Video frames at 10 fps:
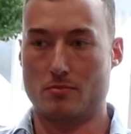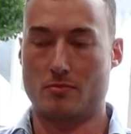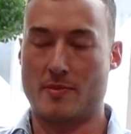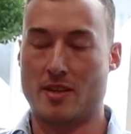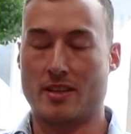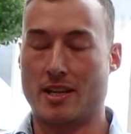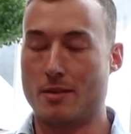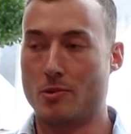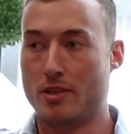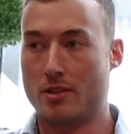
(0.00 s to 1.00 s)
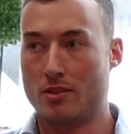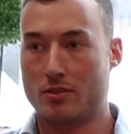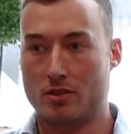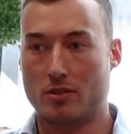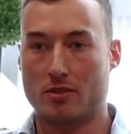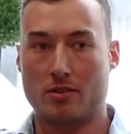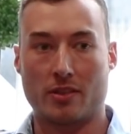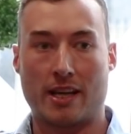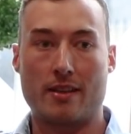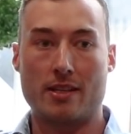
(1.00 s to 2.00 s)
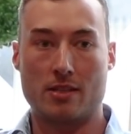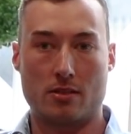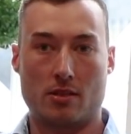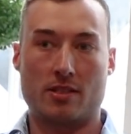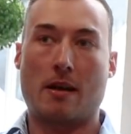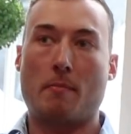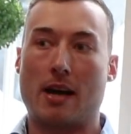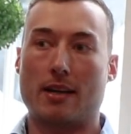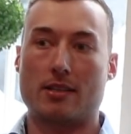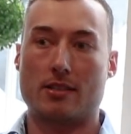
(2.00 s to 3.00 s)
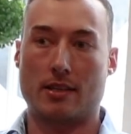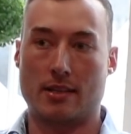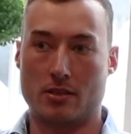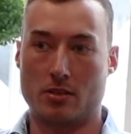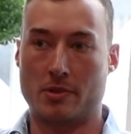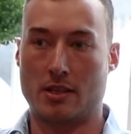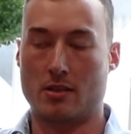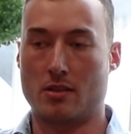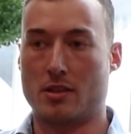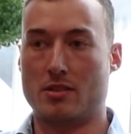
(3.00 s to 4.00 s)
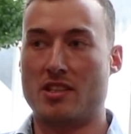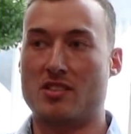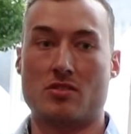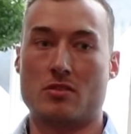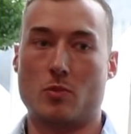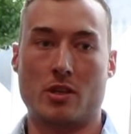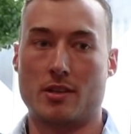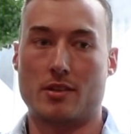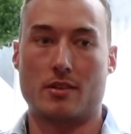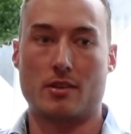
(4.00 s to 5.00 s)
maybe not 90, but you know, they'll get these setbacks and they'll be like, it doesn't work.